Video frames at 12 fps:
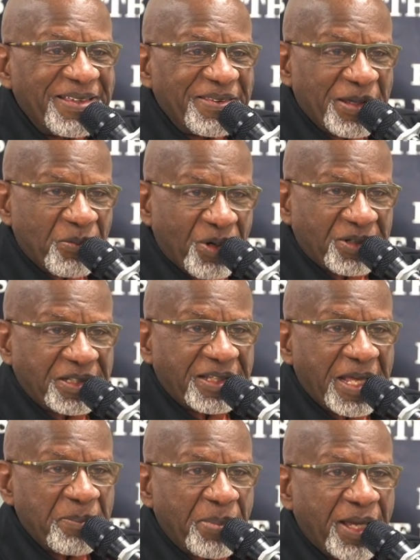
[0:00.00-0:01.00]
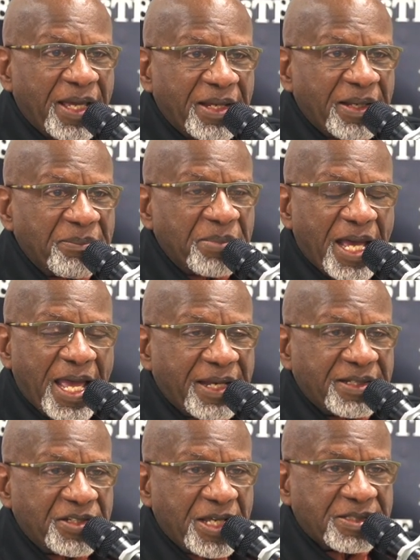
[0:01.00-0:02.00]
They worked in that band. I had
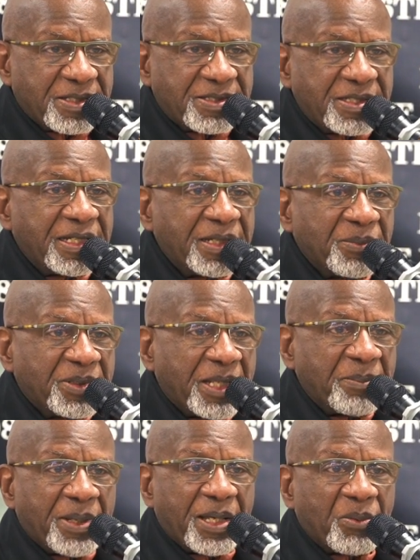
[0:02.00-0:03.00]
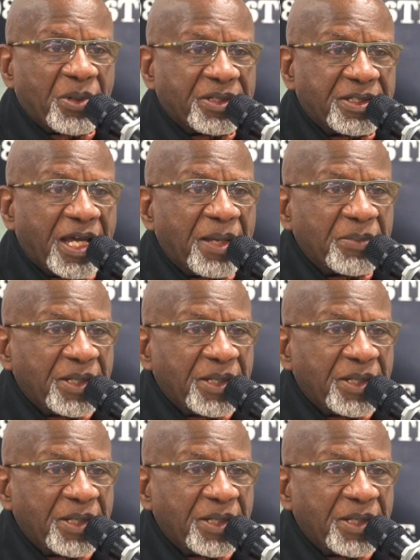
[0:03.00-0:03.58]
a chance to sit in with that band one time.